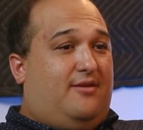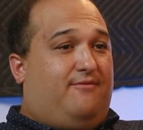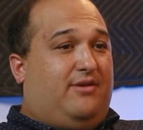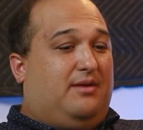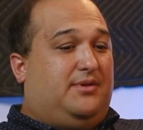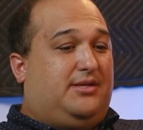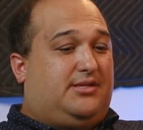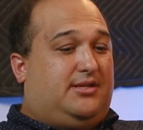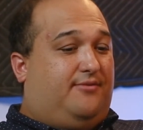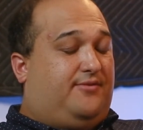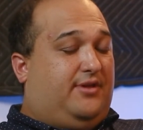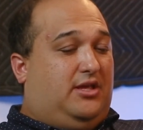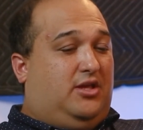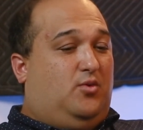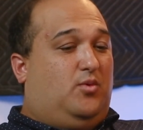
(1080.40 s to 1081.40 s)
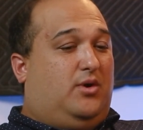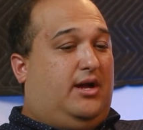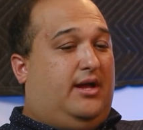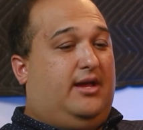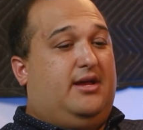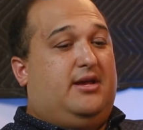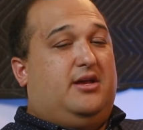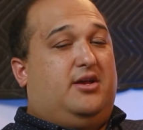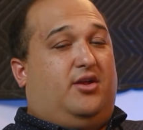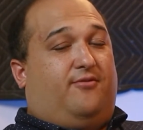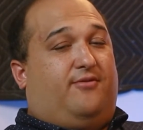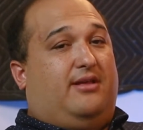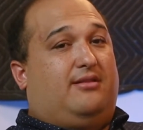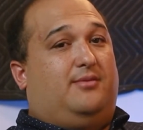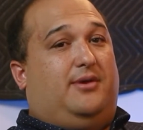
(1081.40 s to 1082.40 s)
family stuff that you want your
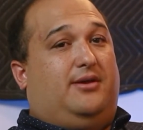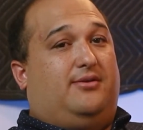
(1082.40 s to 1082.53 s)
family to be